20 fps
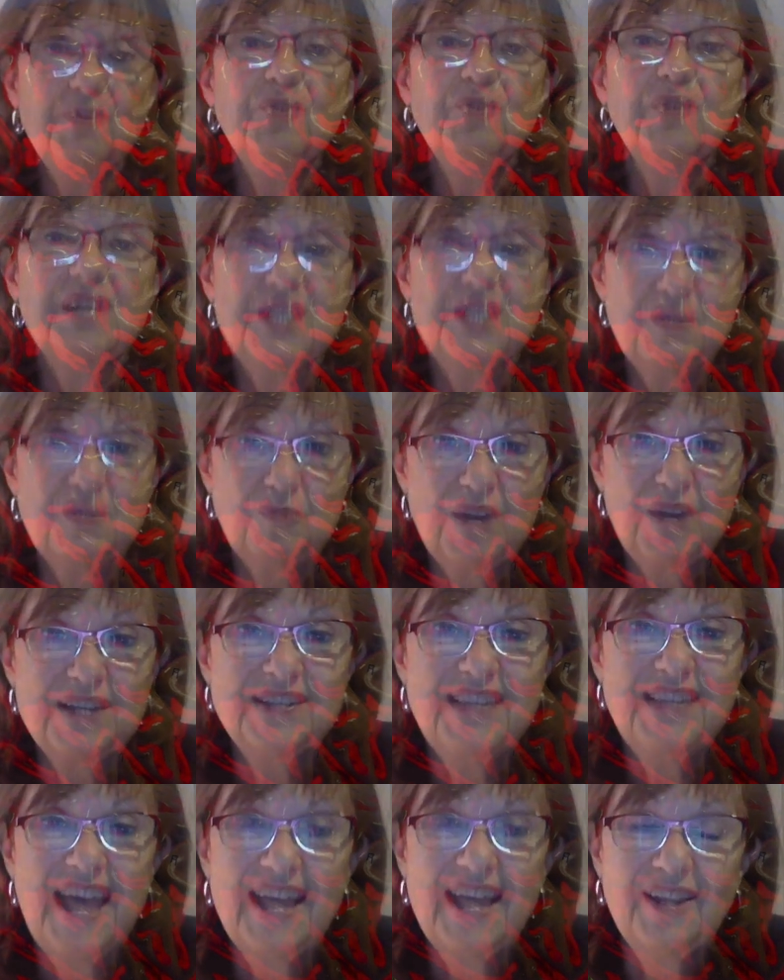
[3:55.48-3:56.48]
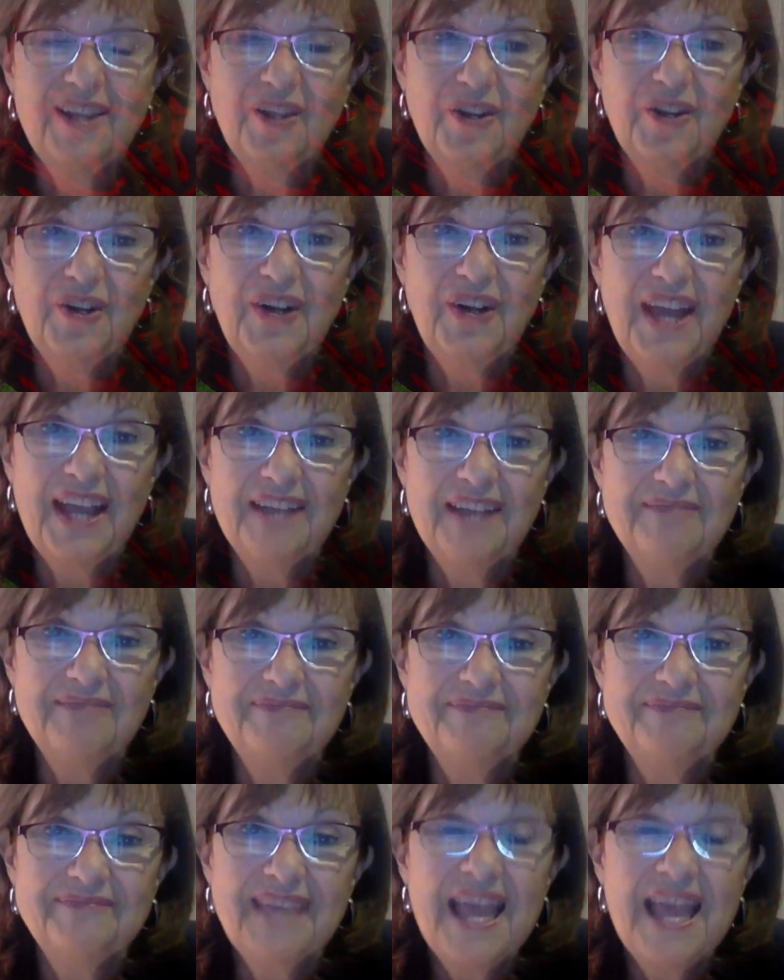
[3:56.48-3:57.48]
to express that learning.
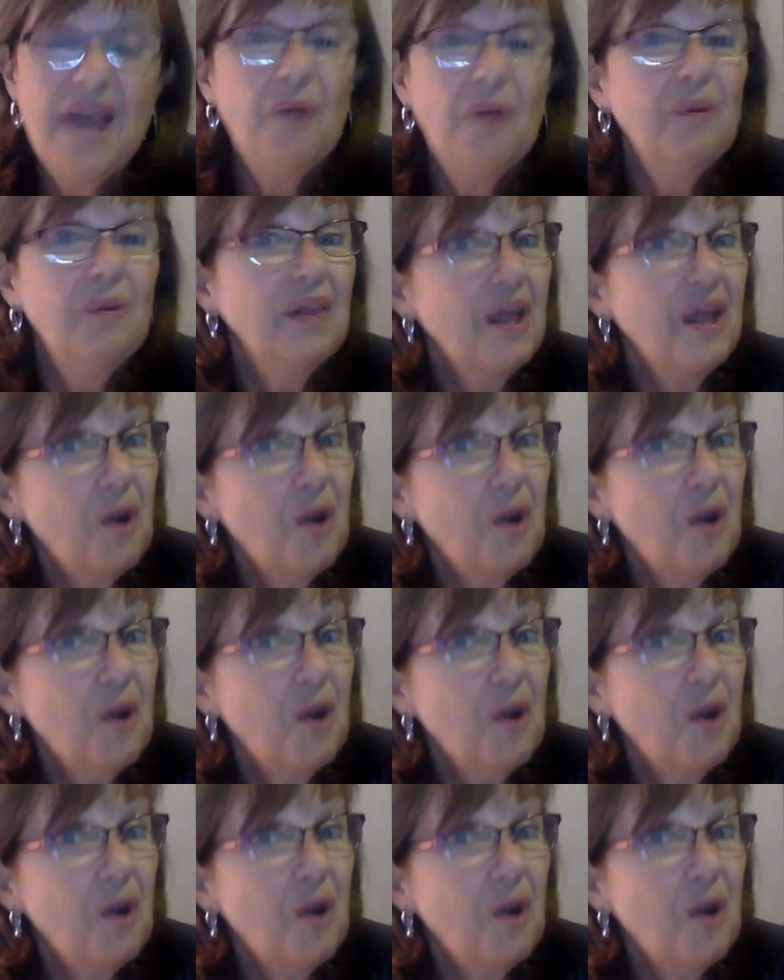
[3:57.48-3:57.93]
Well,